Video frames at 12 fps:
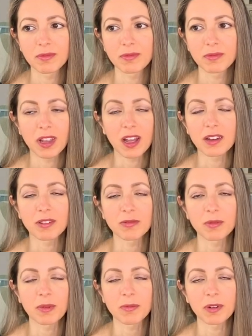yeah, I don't
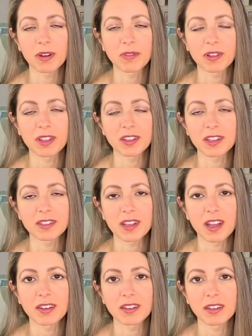remember everything they
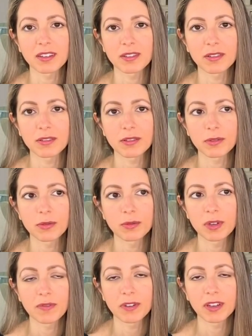said and who
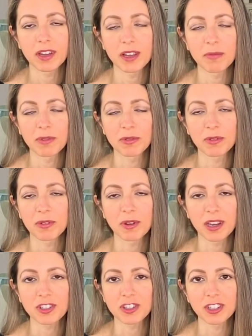even came through.
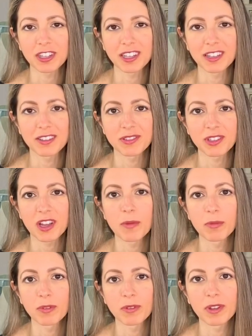Actually, there's a
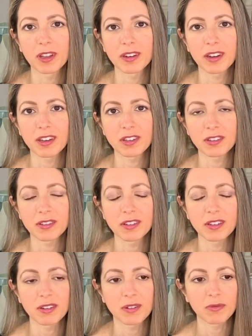couple that I
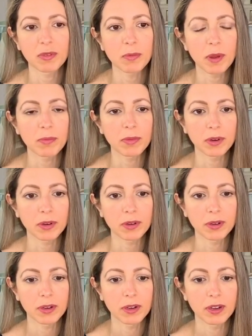remember.
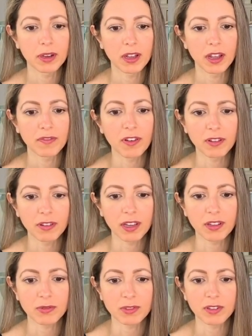I felt like
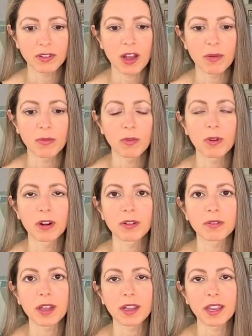there was a lot more
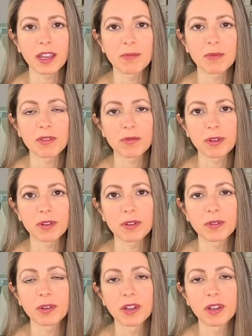that came through.